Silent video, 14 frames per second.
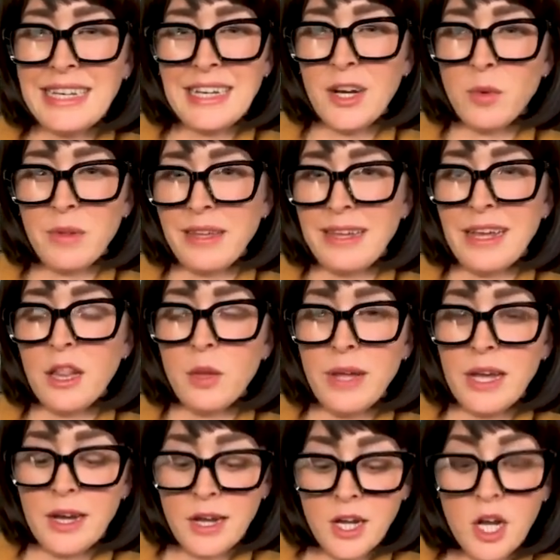
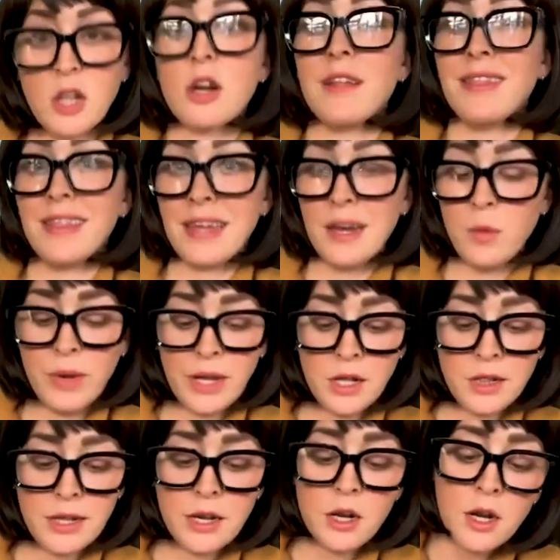yellowy kind of color, and then it went
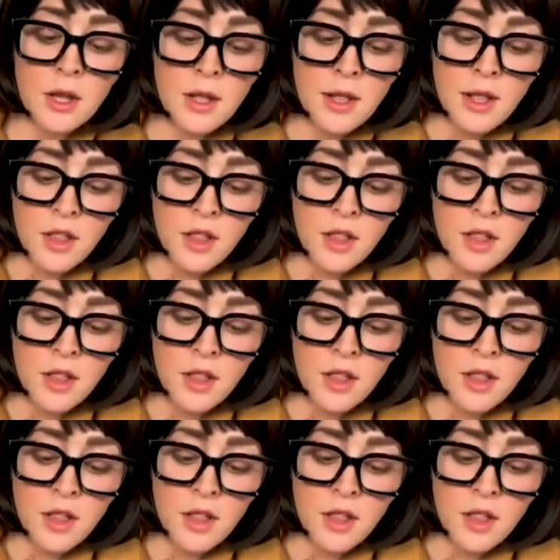clear.